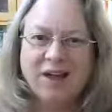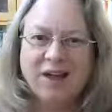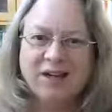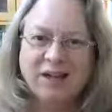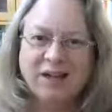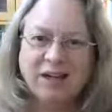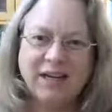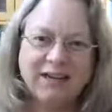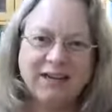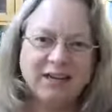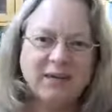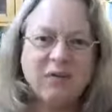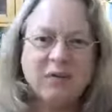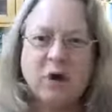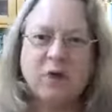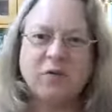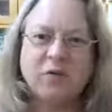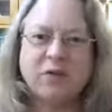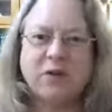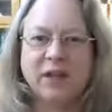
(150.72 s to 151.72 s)
less
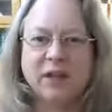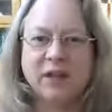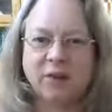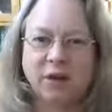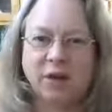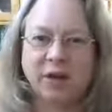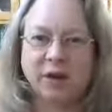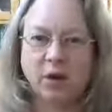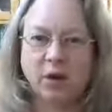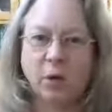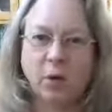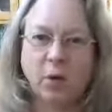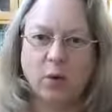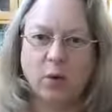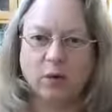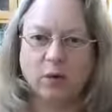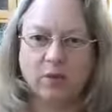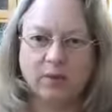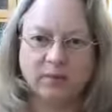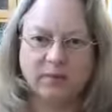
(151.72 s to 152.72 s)
involved than creating a
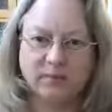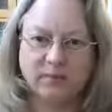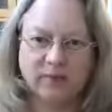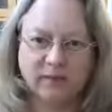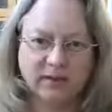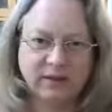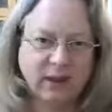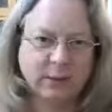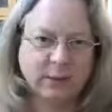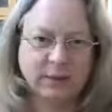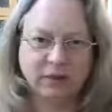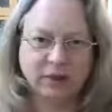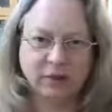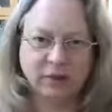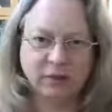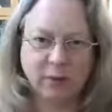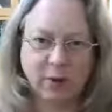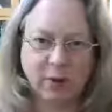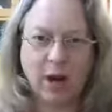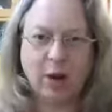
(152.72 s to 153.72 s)
whole tapping
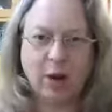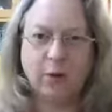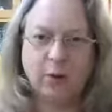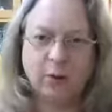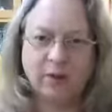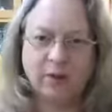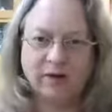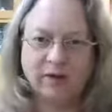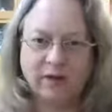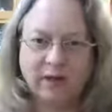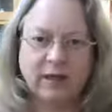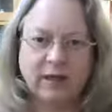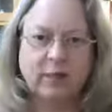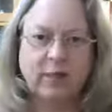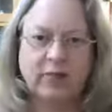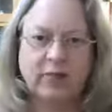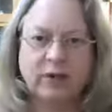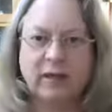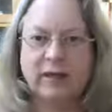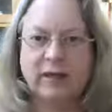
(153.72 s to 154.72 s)
round with a
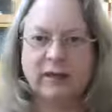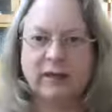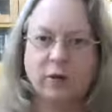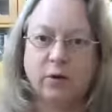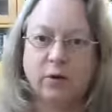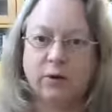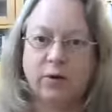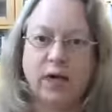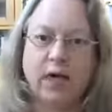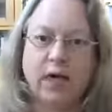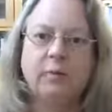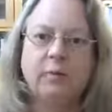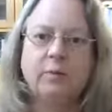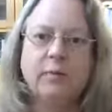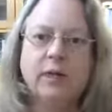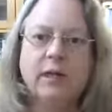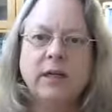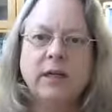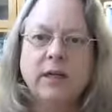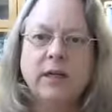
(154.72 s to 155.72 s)
setup phrase and all that,
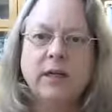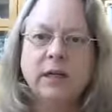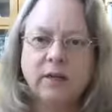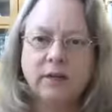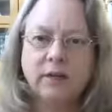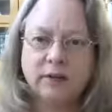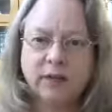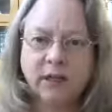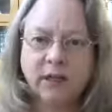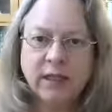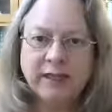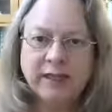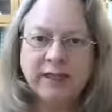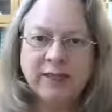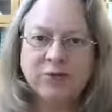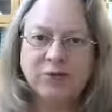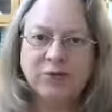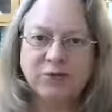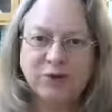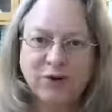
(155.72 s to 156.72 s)
but you still need
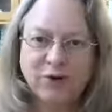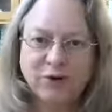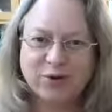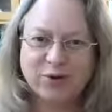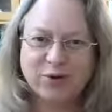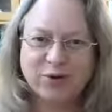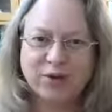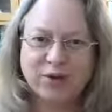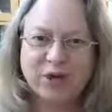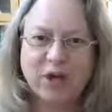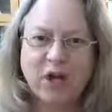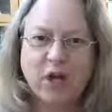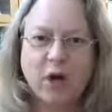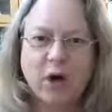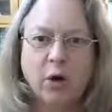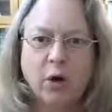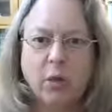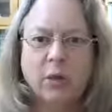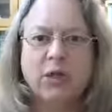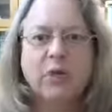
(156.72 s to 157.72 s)
to focus
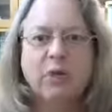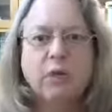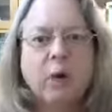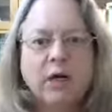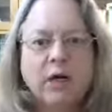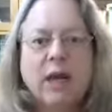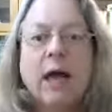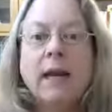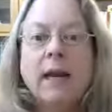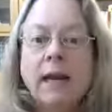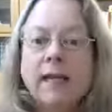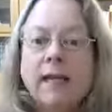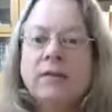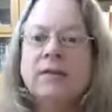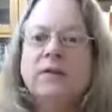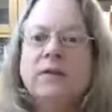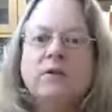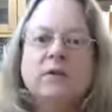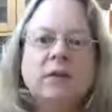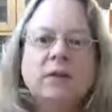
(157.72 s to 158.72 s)
on what you want,
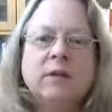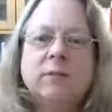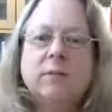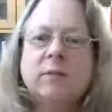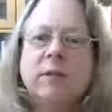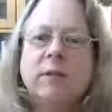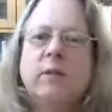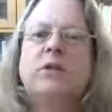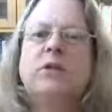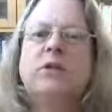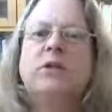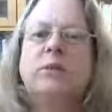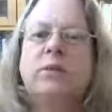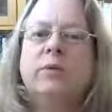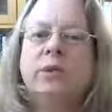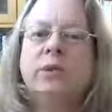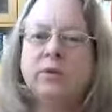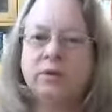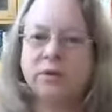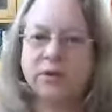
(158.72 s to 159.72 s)
unless you simply want to
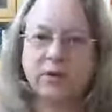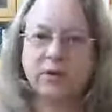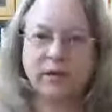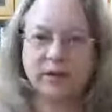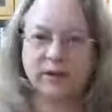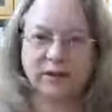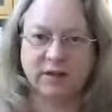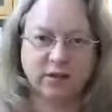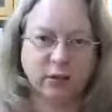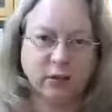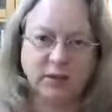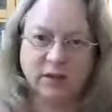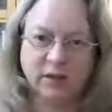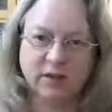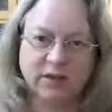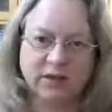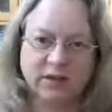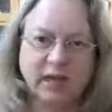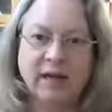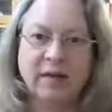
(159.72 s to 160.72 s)
reduce stress and you don't need to
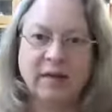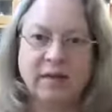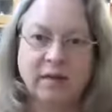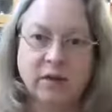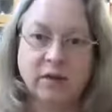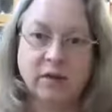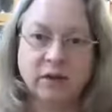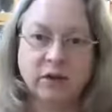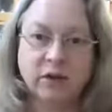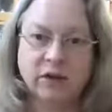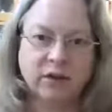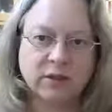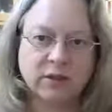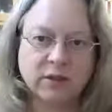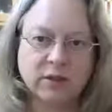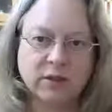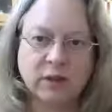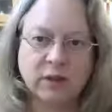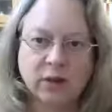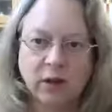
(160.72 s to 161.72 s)
say anything. Just
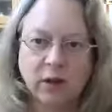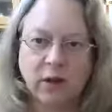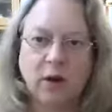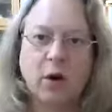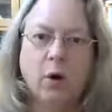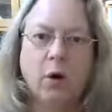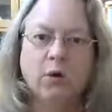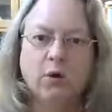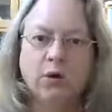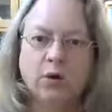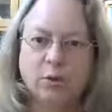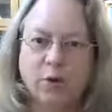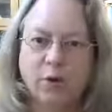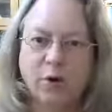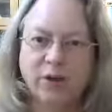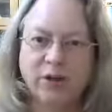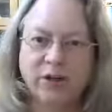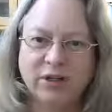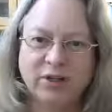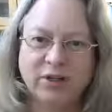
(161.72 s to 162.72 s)
hold your
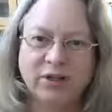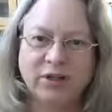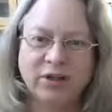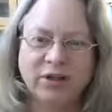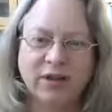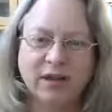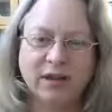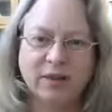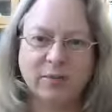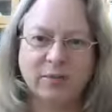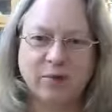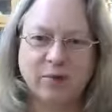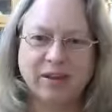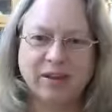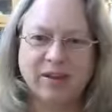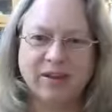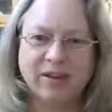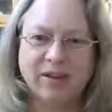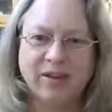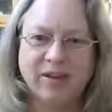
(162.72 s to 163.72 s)
point, take a
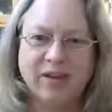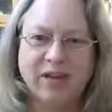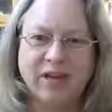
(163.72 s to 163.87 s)
breath,